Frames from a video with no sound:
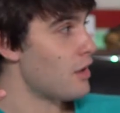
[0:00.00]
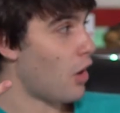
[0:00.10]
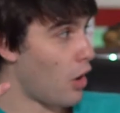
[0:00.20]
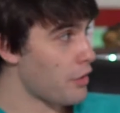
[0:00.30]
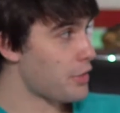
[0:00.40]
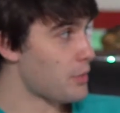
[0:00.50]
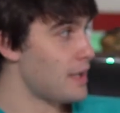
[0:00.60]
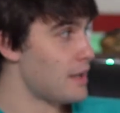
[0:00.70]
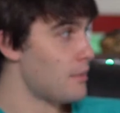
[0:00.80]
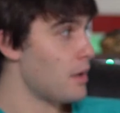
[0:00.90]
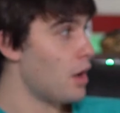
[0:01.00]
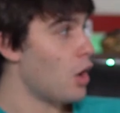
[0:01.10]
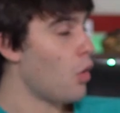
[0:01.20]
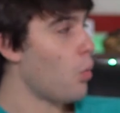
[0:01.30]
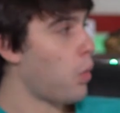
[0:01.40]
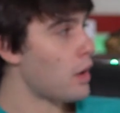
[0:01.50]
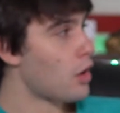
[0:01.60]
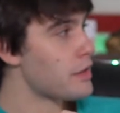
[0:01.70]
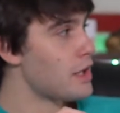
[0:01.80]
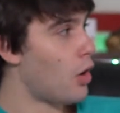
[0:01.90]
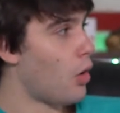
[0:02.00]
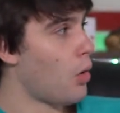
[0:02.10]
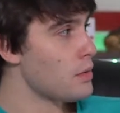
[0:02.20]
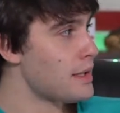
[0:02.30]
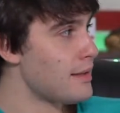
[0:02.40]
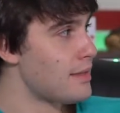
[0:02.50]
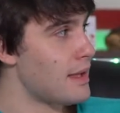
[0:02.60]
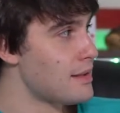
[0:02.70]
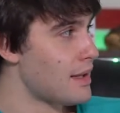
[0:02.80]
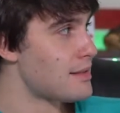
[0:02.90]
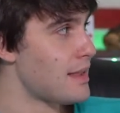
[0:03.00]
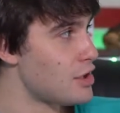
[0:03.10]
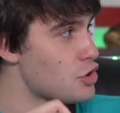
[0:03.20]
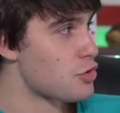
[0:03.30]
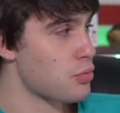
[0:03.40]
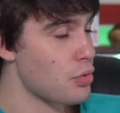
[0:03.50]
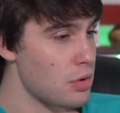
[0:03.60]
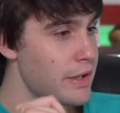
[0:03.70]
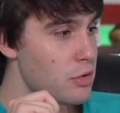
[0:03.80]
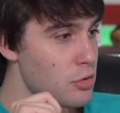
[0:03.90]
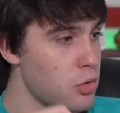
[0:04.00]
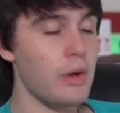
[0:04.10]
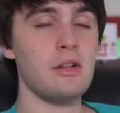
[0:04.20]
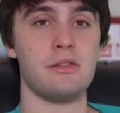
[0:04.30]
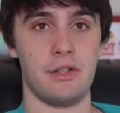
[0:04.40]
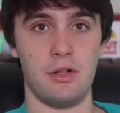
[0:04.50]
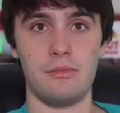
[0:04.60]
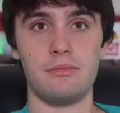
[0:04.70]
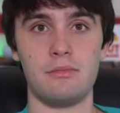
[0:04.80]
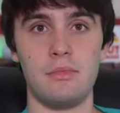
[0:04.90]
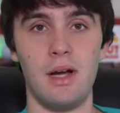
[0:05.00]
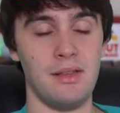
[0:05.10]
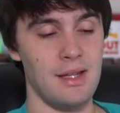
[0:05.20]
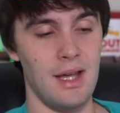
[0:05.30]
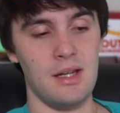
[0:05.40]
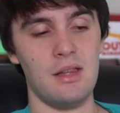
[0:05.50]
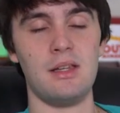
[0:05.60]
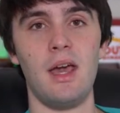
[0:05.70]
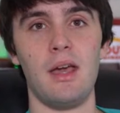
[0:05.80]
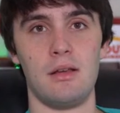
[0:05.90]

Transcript: All three of them. What are the only thing that they truly are loyal to at the end of the day?